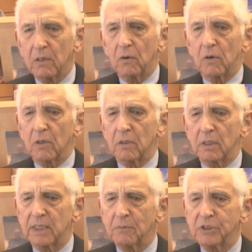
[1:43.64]

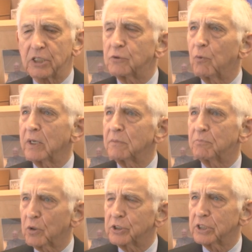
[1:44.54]
or that was just
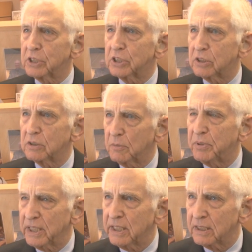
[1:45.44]
one person's
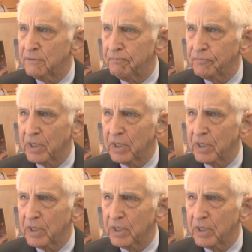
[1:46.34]
opinion.